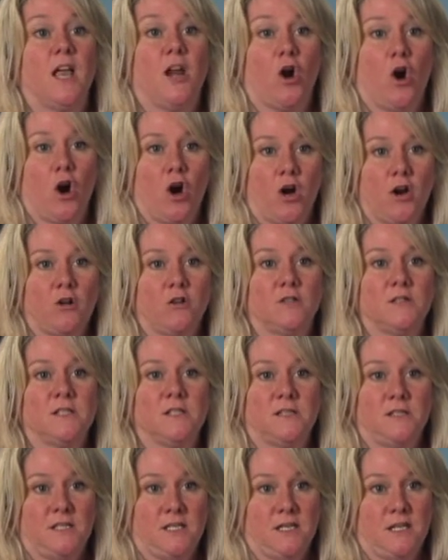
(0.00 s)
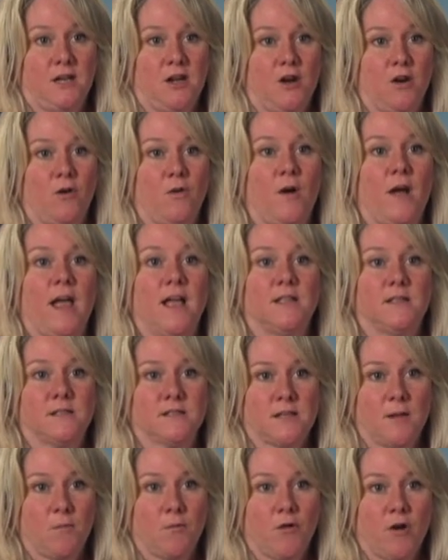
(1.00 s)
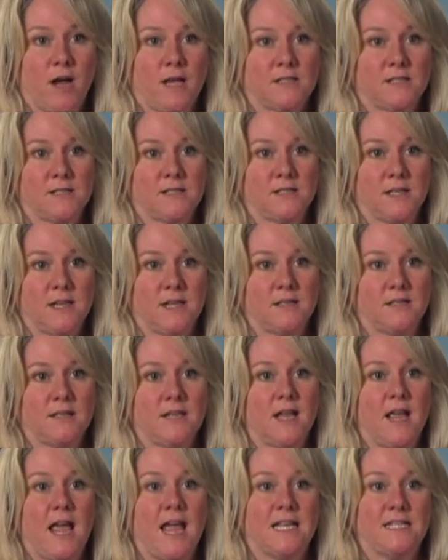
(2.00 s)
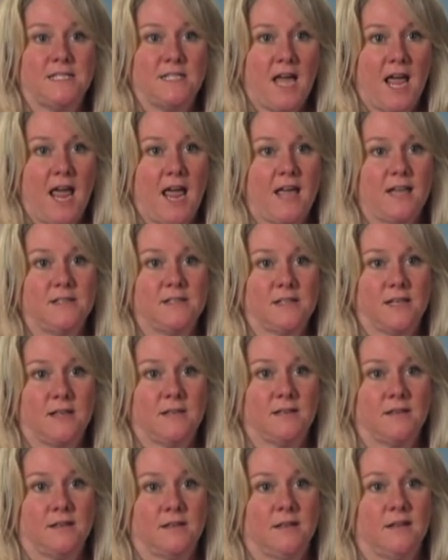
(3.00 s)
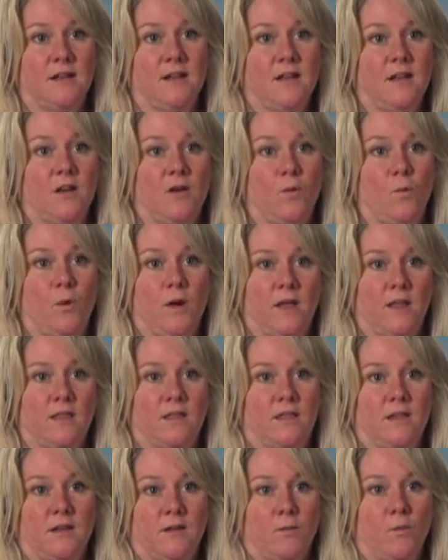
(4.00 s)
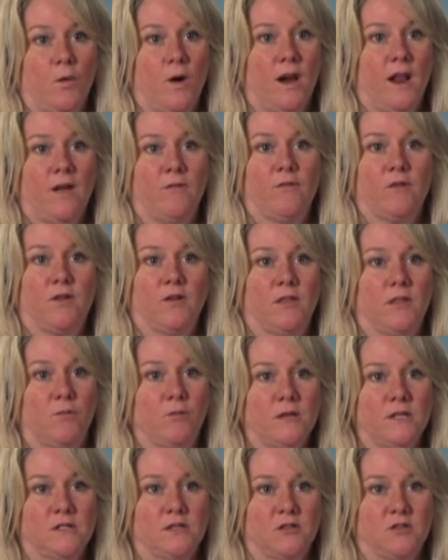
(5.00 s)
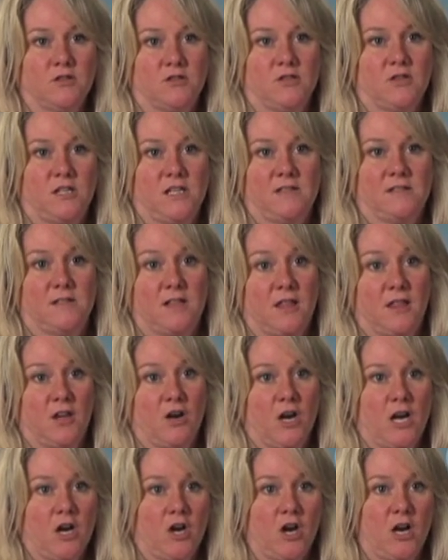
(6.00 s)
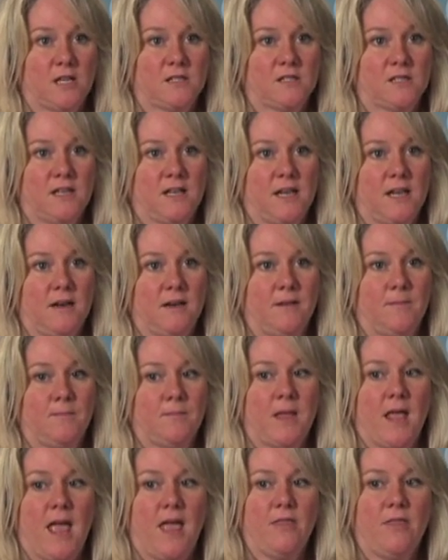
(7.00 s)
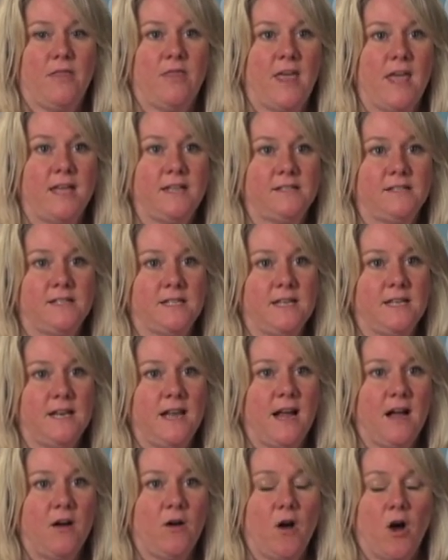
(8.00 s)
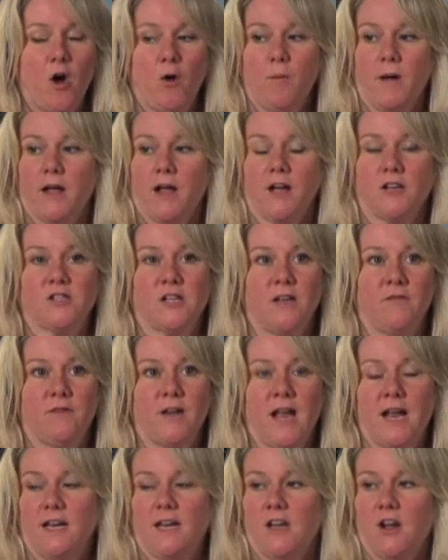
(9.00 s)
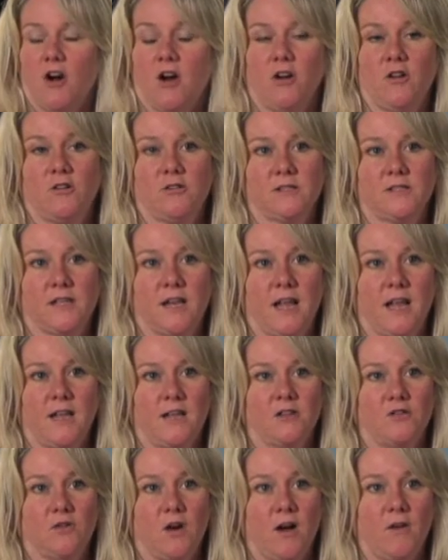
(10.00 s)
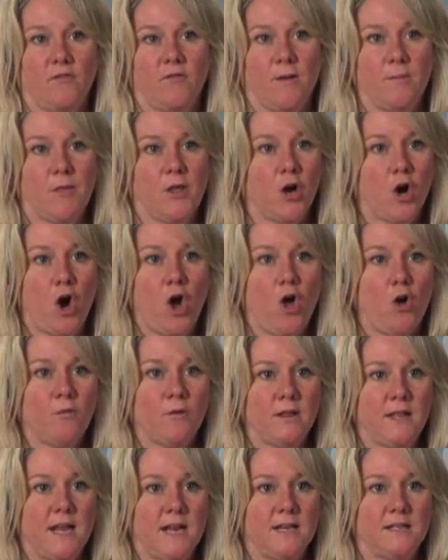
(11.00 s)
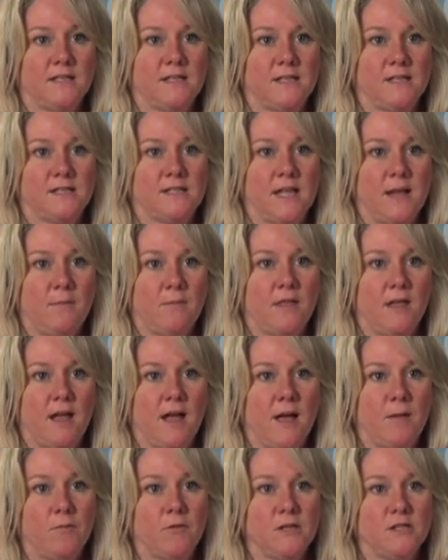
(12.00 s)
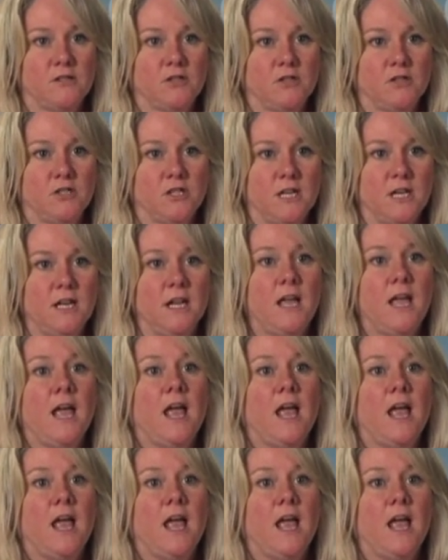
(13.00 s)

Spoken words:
an article to Digo and summarizes it and tags it with whatever the research is that they're interested in, and they see now, oh my gosh, I have 90 articles that I could draw from that are all related to the same thing I'm researching,